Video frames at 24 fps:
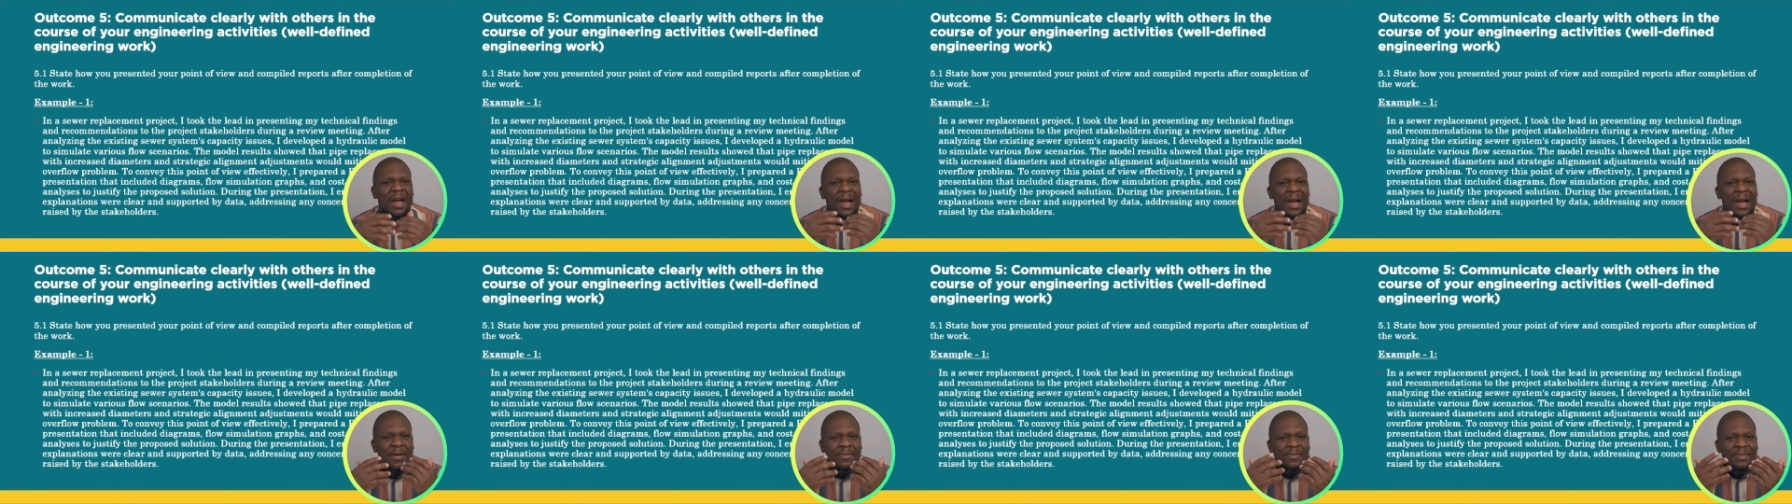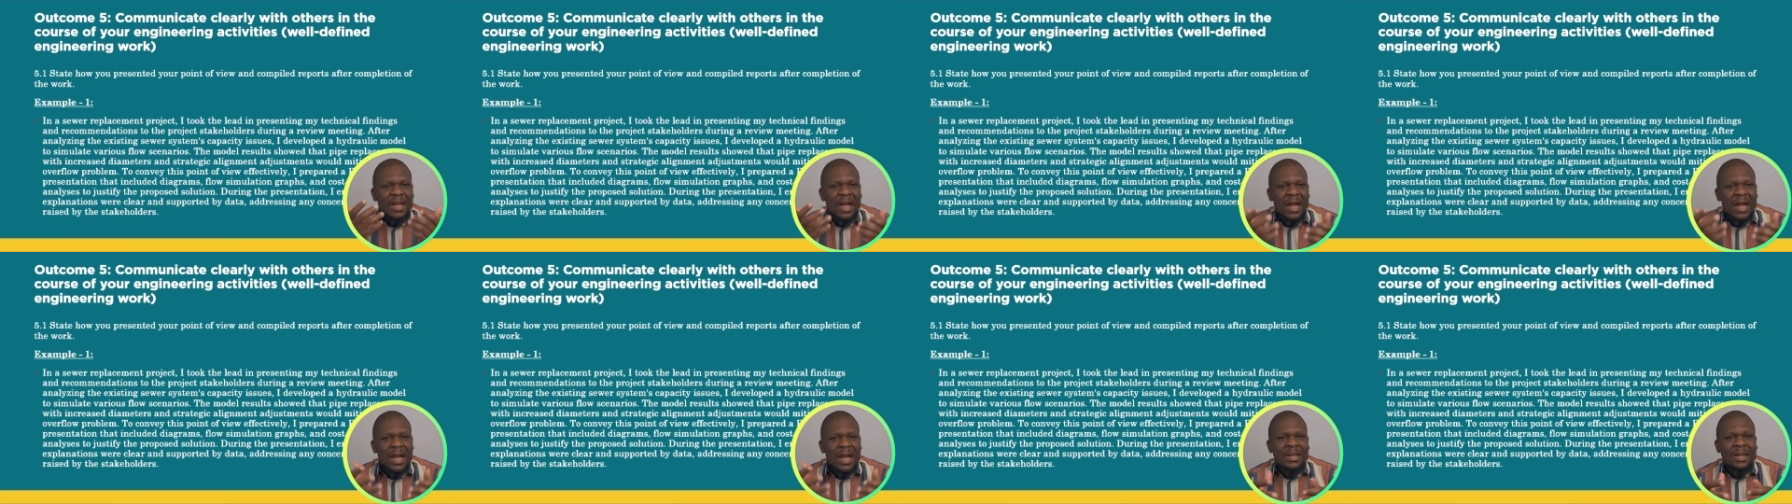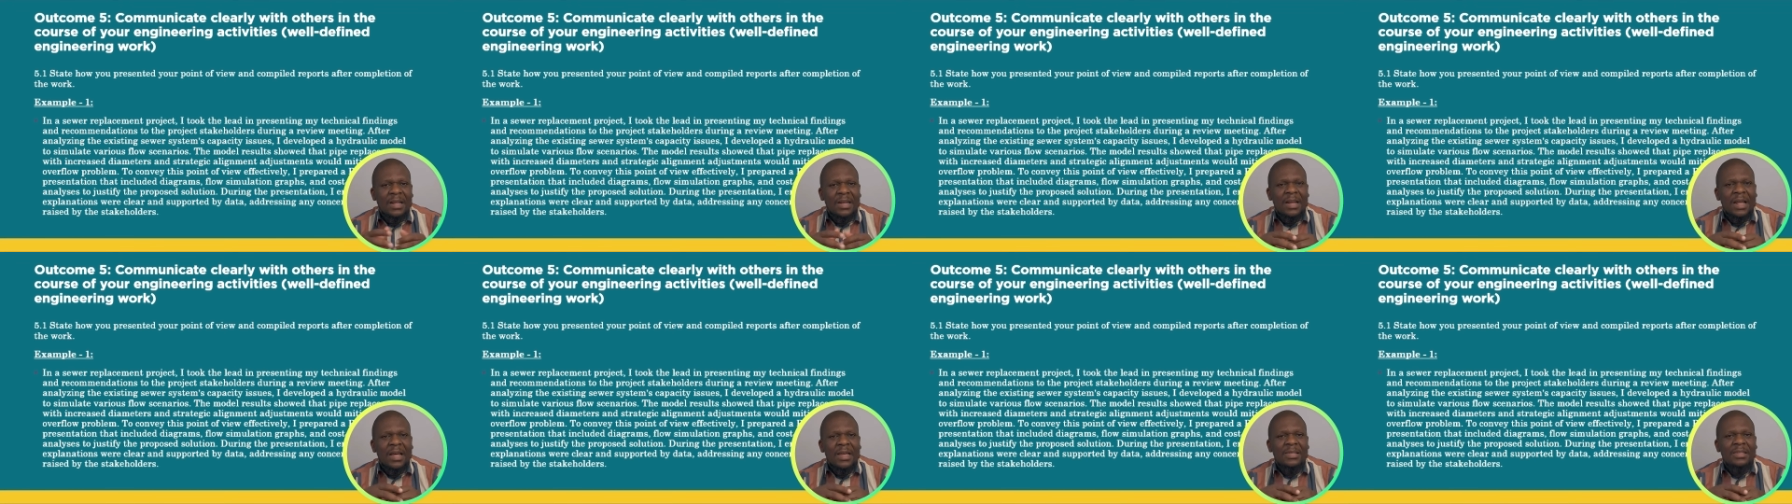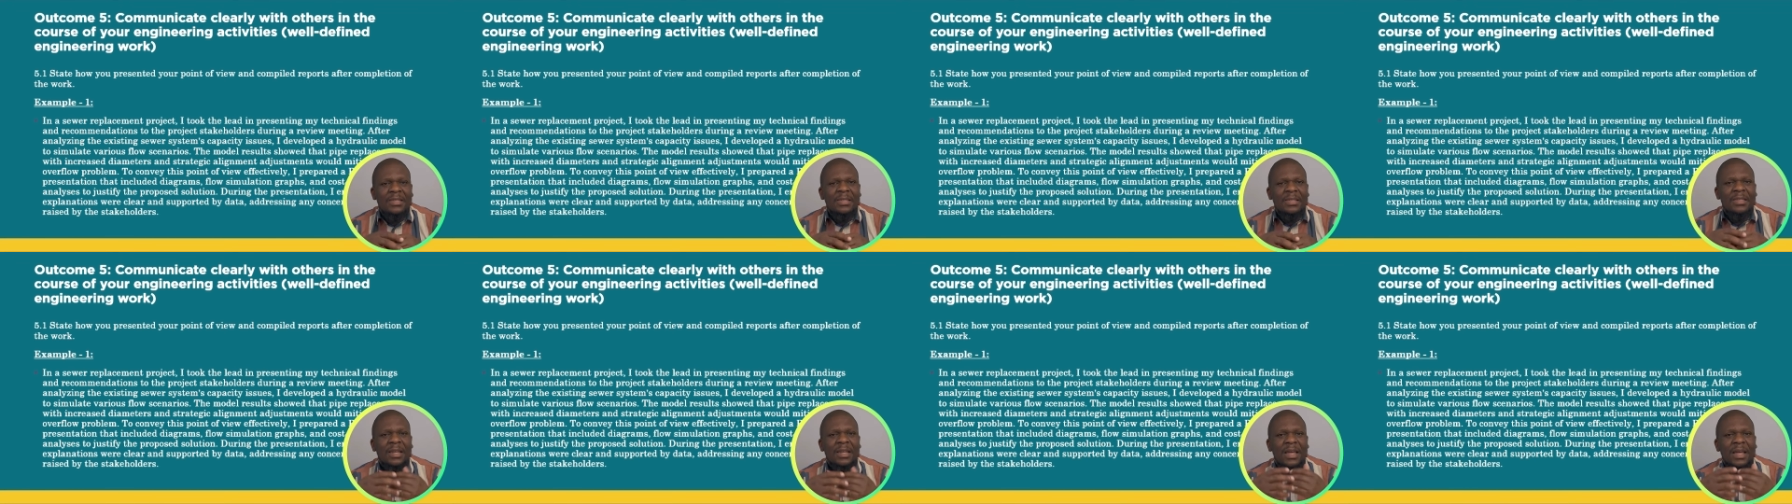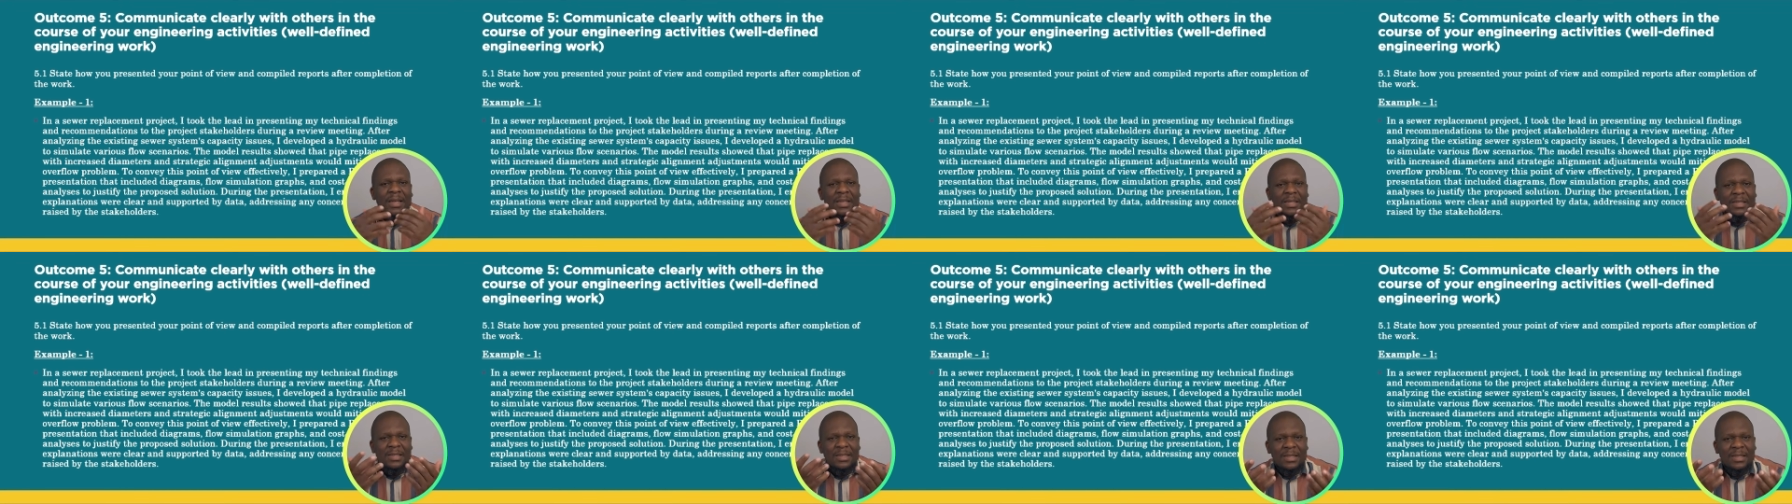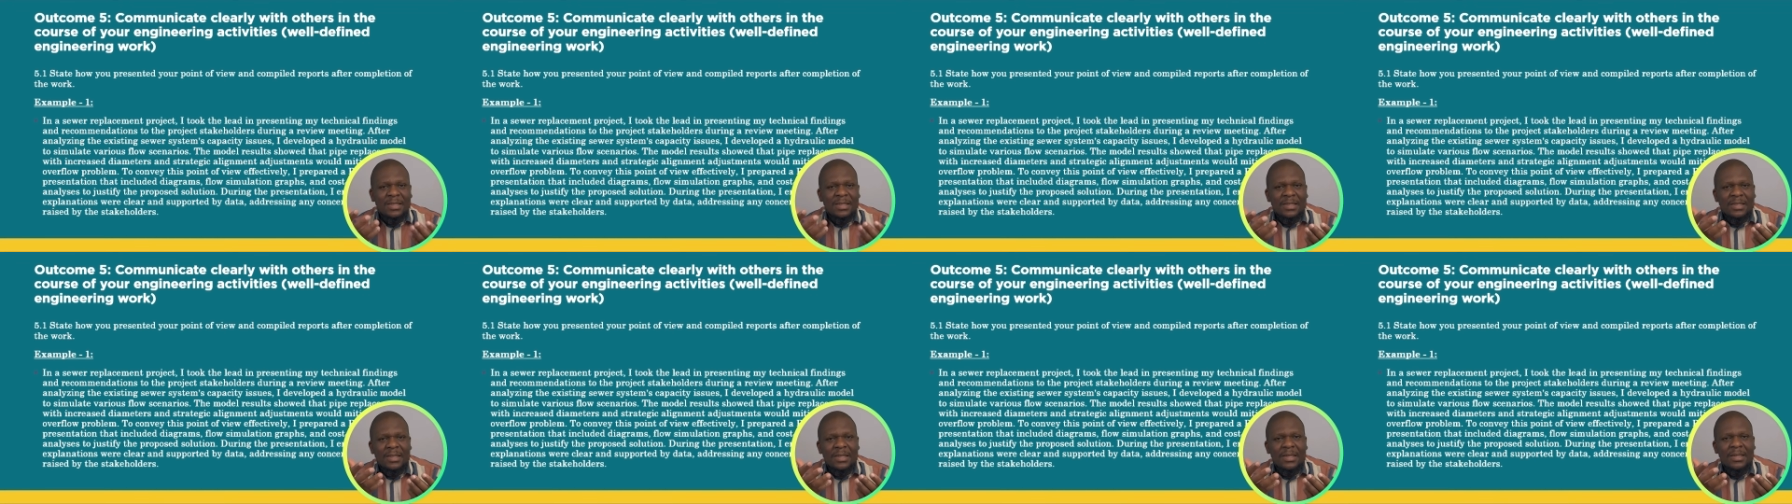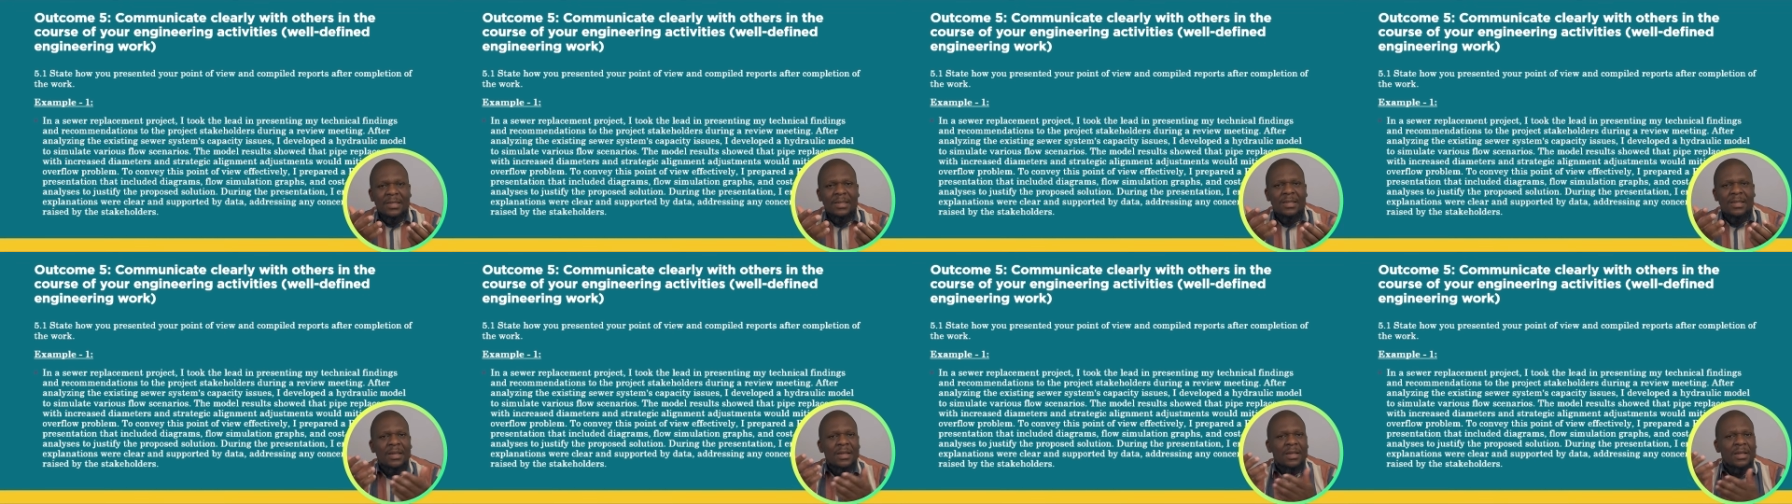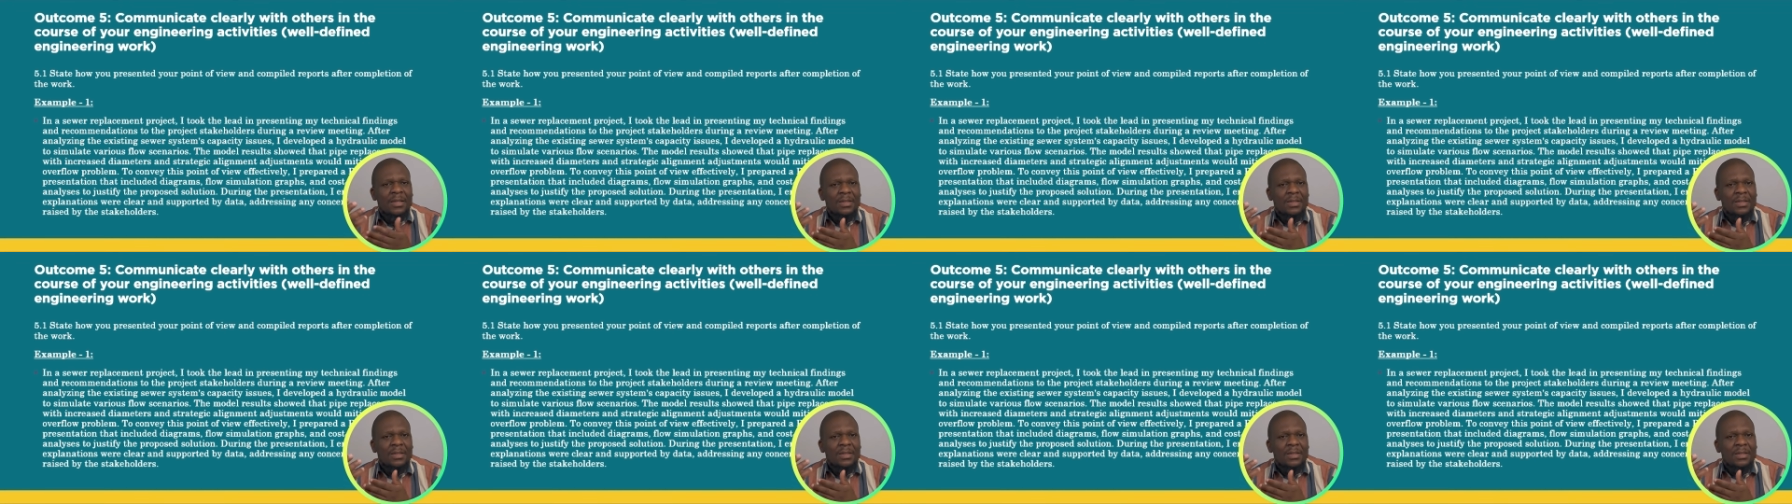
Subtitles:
After analyzing existing